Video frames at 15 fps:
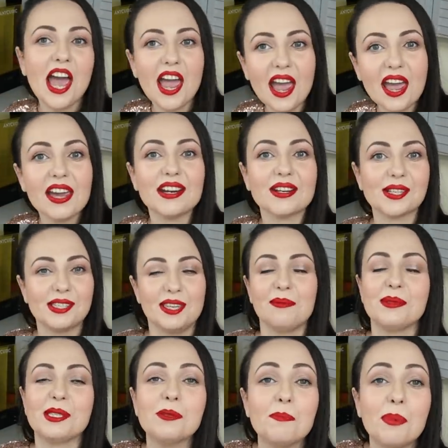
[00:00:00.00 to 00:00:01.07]
air
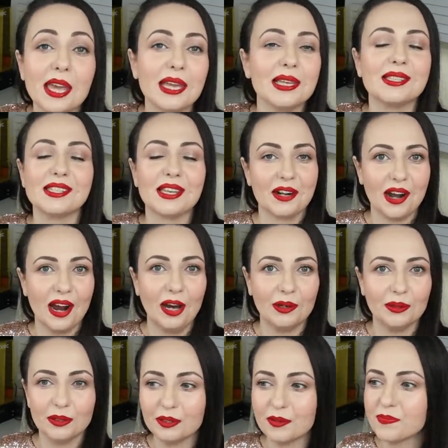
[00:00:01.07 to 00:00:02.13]
some space
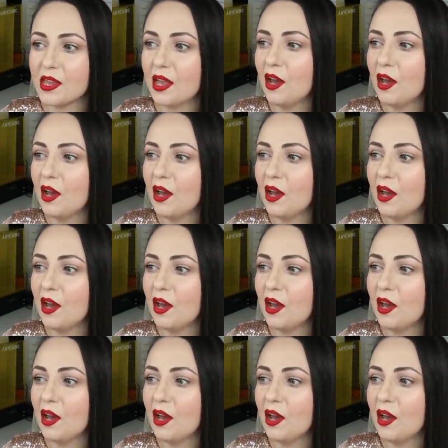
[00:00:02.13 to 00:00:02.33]
around